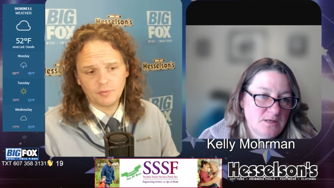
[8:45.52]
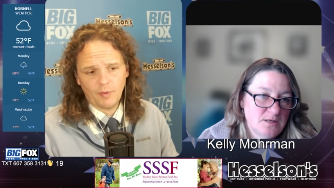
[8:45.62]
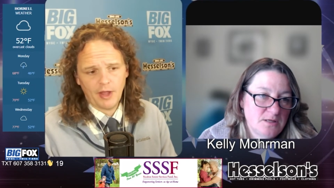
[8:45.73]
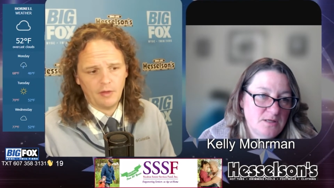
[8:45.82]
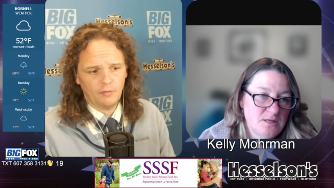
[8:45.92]

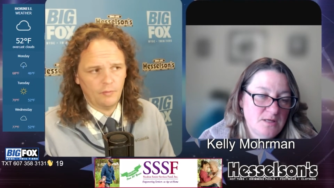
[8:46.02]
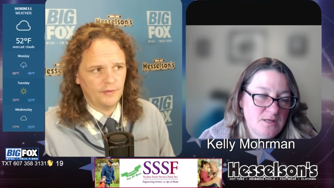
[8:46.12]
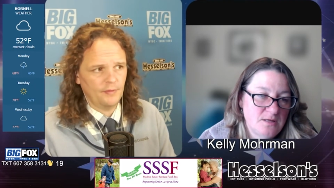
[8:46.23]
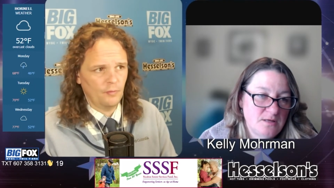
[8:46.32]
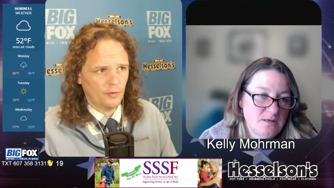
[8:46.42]
Speaker 1: well with
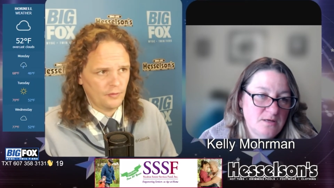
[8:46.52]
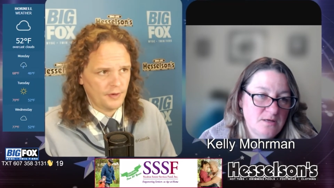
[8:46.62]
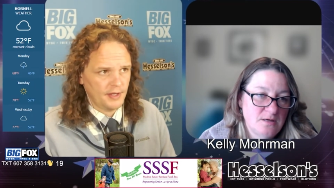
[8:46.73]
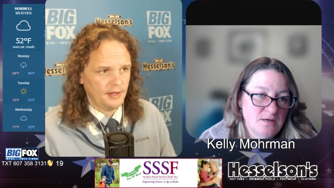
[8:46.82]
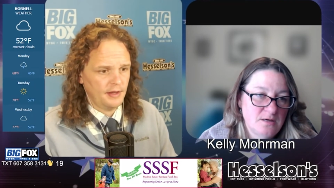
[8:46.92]
the
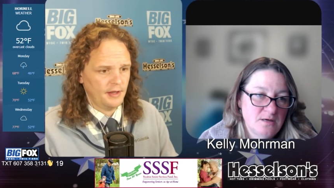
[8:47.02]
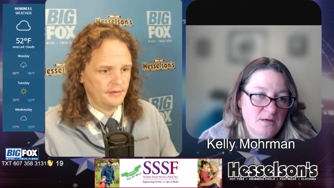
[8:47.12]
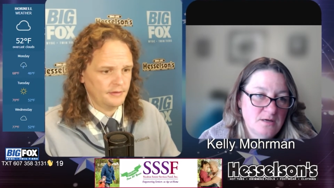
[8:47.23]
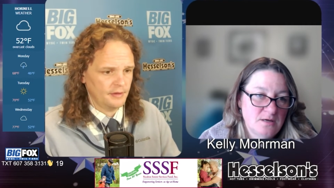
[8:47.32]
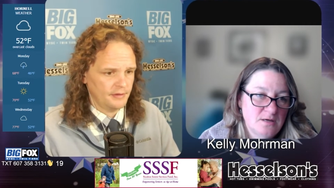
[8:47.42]
worry and
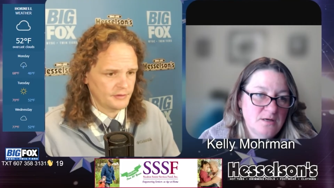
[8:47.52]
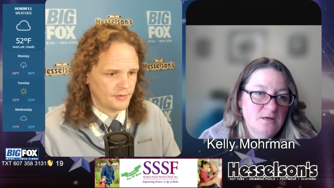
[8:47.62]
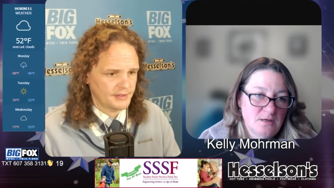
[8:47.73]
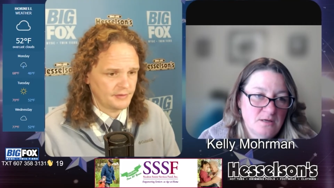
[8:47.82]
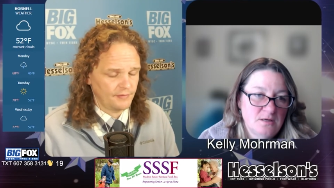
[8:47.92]
the, and the
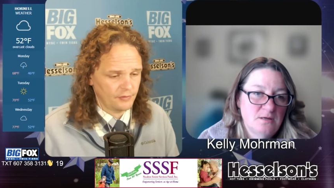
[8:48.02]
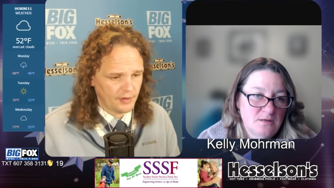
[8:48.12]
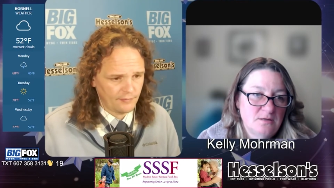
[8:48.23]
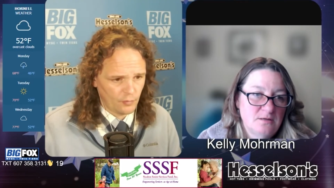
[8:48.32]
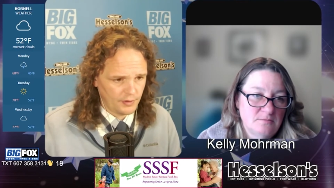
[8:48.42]
stress of their
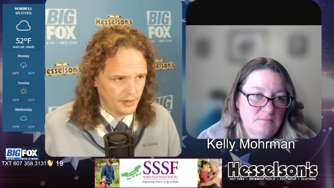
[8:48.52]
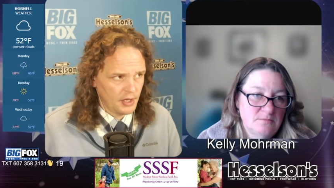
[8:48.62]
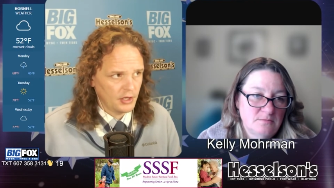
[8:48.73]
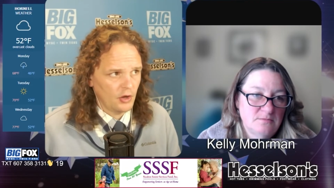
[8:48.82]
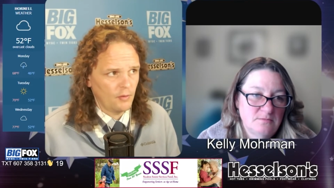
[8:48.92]
loved one
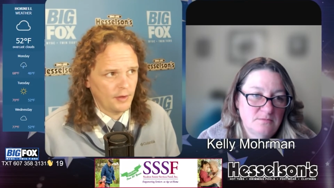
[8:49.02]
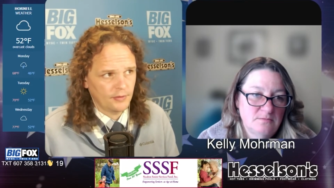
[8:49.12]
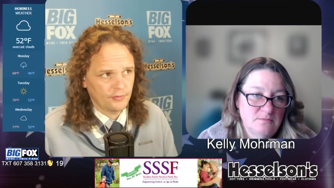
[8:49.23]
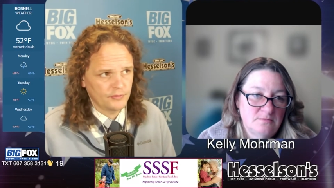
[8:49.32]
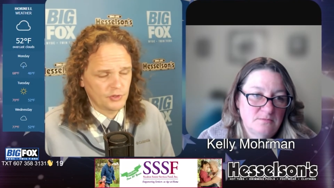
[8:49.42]
going
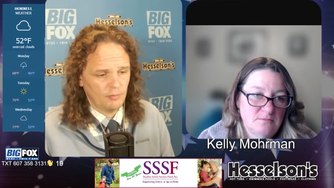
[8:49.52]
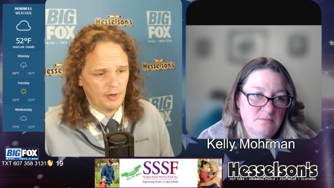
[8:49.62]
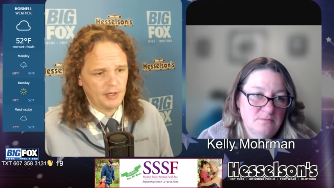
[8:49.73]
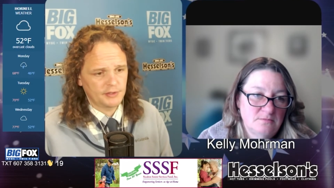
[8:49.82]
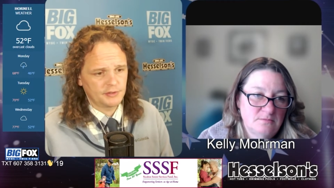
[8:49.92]
through so
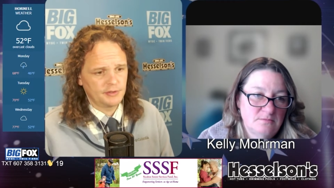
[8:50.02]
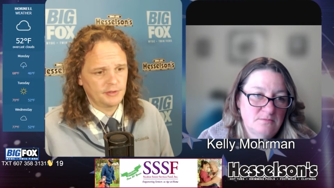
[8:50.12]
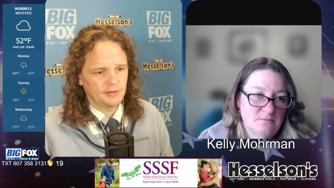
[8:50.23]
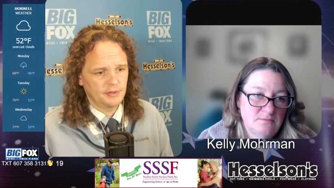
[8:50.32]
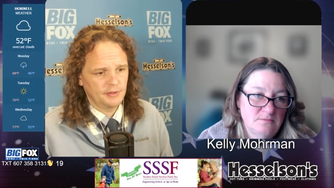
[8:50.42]
much.
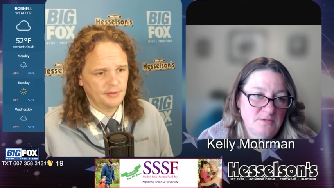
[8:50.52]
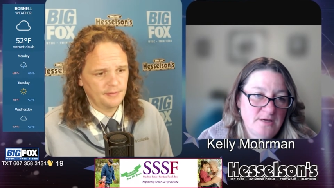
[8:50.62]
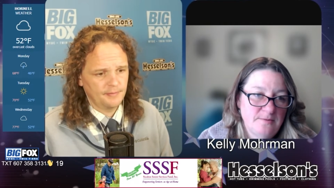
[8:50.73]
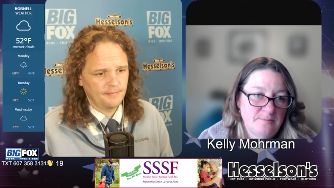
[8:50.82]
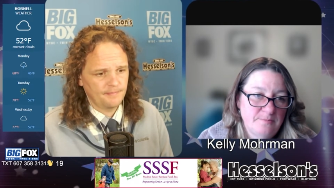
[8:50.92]
Yeah.
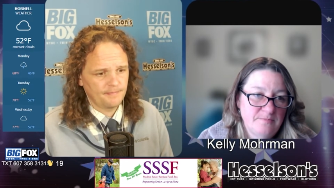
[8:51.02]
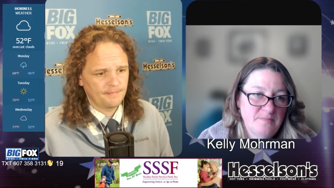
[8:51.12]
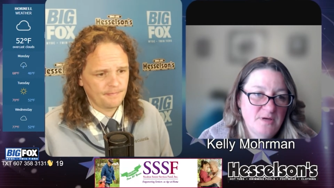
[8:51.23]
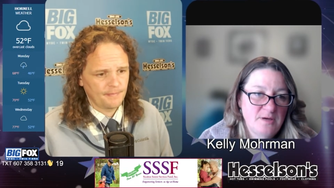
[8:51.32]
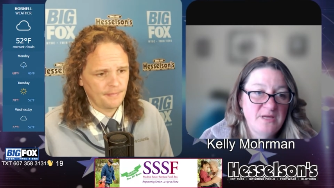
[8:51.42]

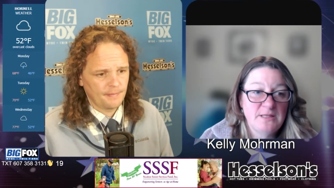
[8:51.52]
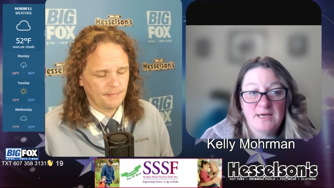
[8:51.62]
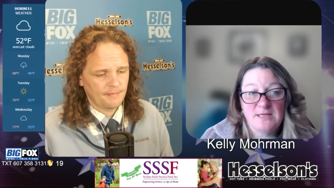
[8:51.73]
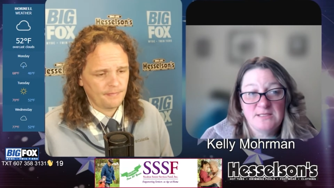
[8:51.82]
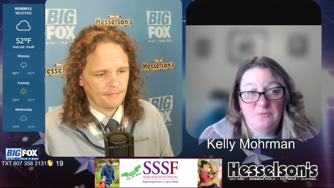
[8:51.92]
Speaker 2: I mean, like
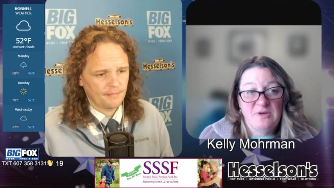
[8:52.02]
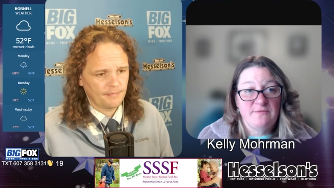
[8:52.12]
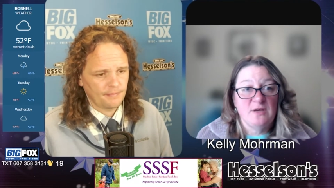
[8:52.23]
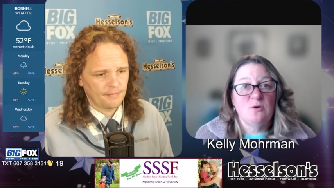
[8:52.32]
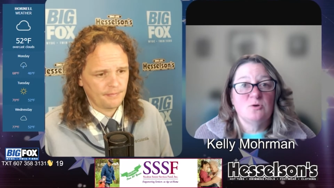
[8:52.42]
I said, we have
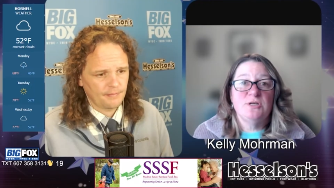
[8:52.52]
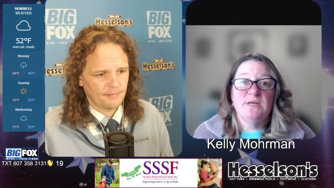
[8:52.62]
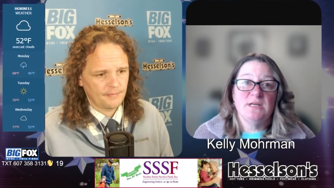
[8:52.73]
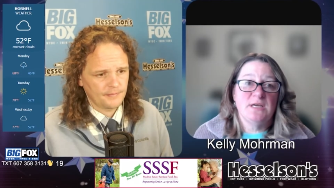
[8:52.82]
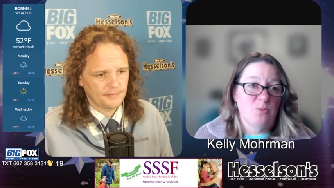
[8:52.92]
the Coaching
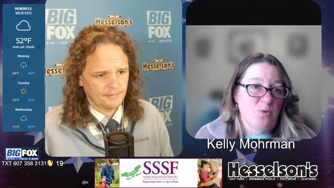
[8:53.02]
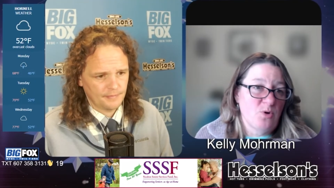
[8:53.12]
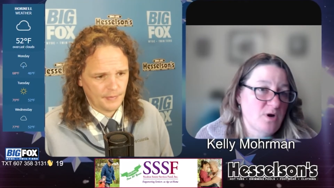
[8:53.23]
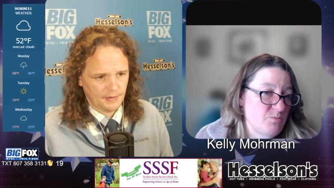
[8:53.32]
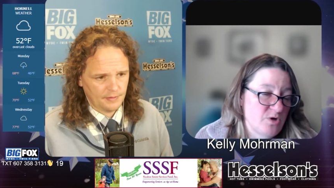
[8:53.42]
into Care
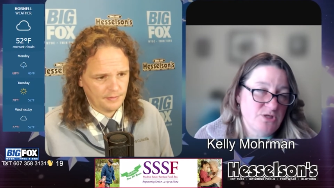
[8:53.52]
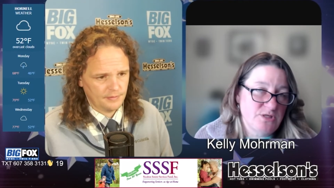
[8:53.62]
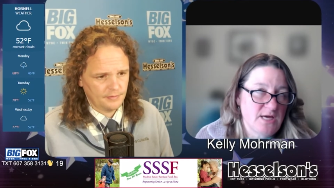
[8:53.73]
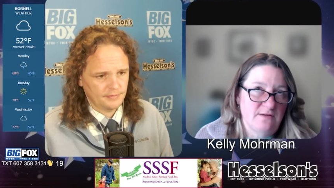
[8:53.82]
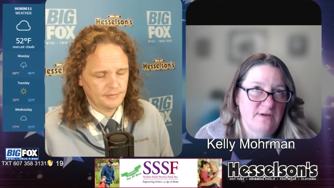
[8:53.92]
program, which is
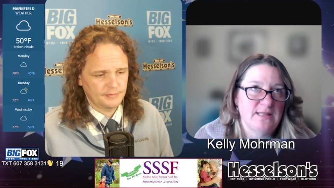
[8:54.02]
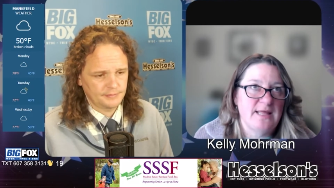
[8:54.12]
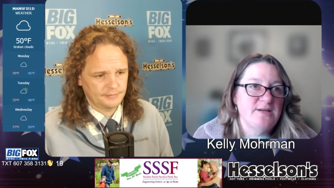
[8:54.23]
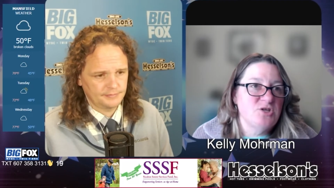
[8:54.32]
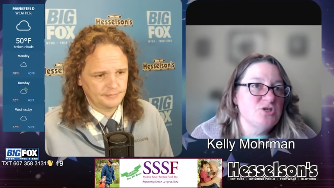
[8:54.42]
kind of
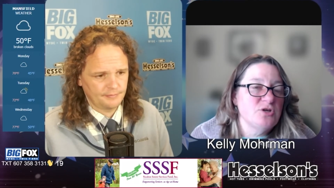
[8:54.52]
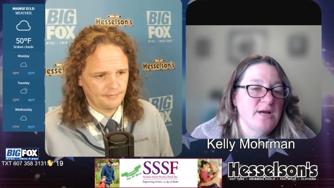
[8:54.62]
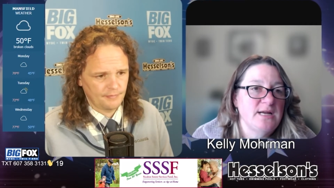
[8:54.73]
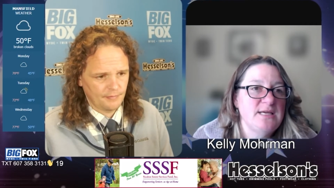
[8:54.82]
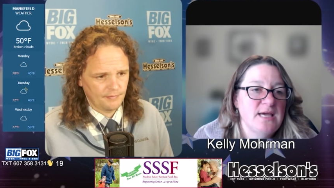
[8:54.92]
online, just
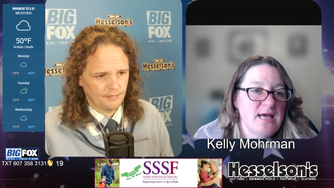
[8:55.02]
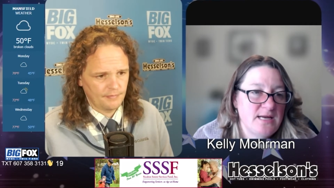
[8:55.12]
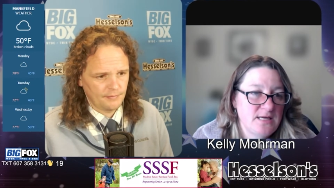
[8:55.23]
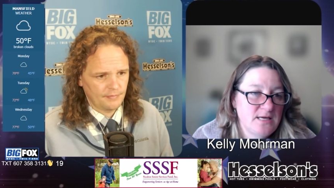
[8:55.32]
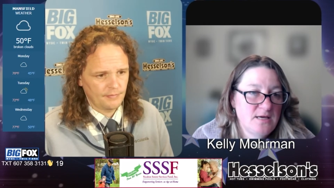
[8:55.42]
trying to get,
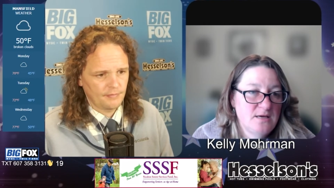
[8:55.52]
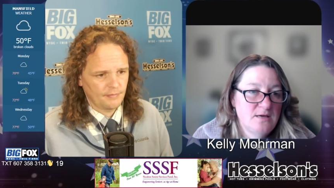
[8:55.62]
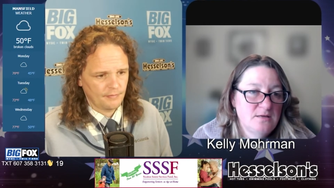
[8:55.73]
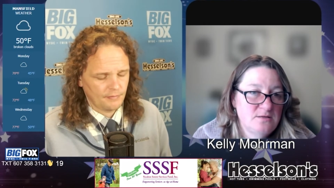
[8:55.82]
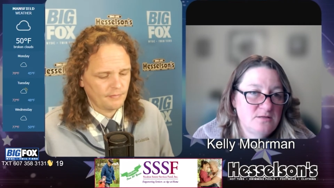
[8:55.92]

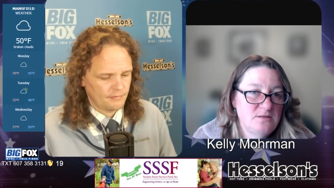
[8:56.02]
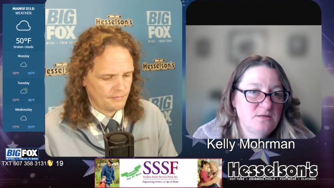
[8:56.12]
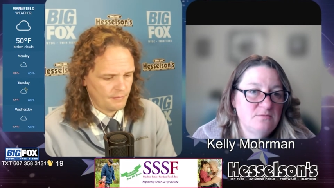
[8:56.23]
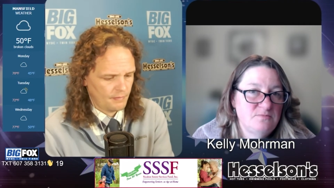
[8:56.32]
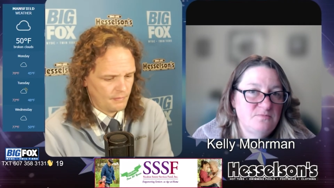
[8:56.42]
mm-hmm.
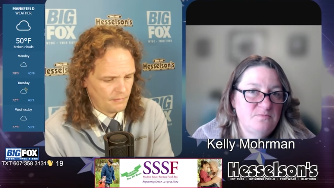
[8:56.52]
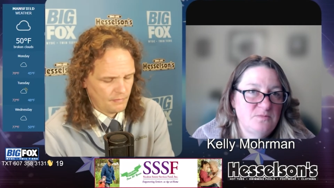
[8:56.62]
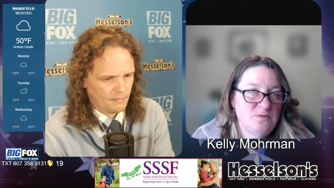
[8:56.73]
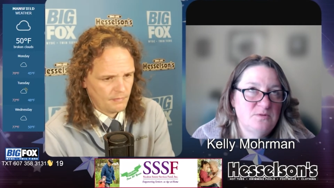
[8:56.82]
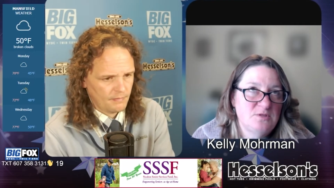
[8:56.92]

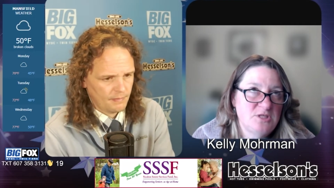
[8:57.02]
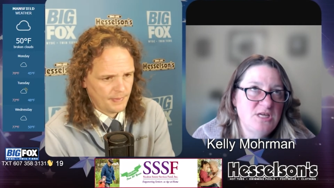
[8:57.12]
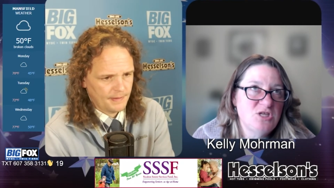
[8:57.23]
teach